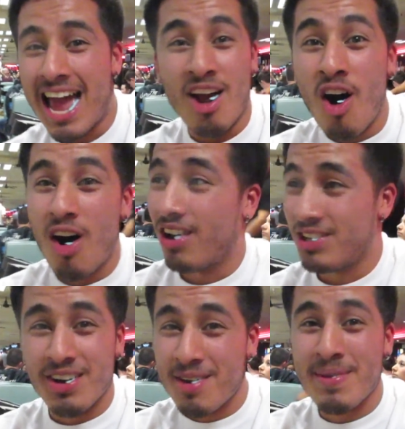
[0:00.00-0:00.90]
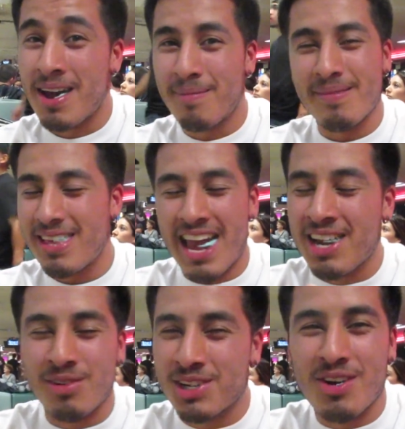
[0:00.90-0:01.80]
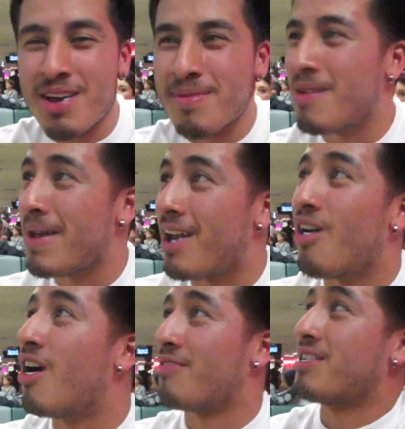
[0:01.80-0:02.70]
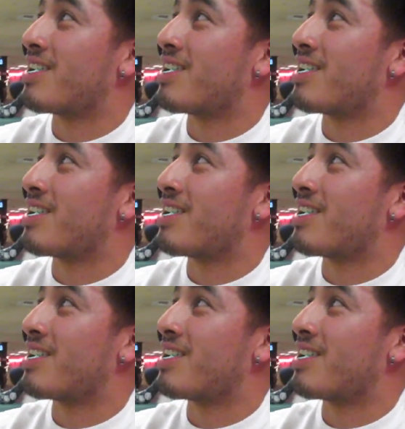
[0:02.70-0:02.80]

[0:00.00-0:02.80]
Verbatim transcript: at all. Don't hit me up. Anyone, don't hit me up at all for the